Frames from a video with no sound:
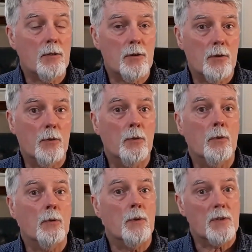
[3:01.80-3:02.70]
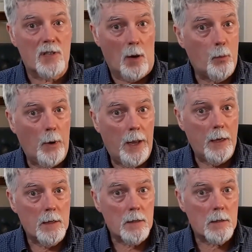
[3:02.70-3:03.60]
to
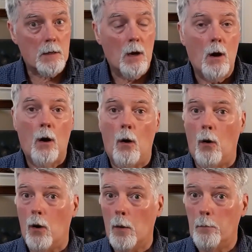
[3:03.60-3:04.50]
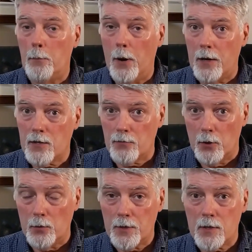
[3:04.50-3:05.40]
subways or bus
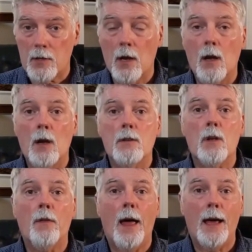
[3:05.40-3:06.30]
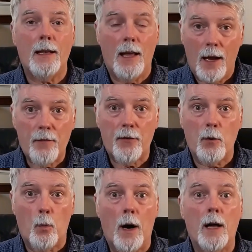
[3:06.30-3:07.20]
routes so that
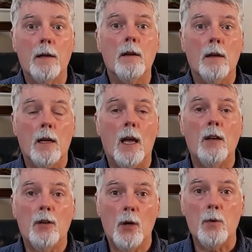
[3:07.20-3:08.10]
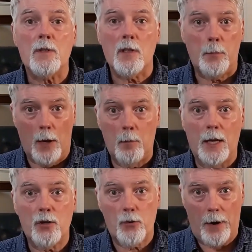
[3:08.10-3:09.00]
everyone can use the
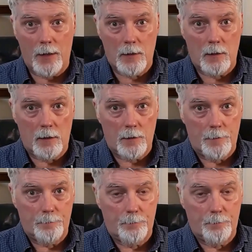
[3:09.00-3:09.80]
public transit.